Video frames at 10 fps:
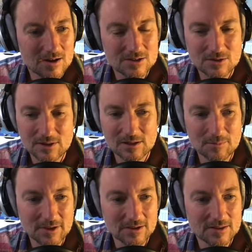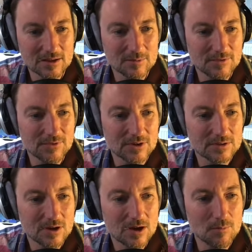So that'll be fun.
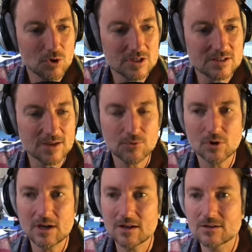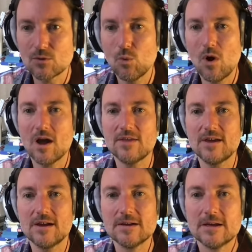Morning, Steph got in under the wire there.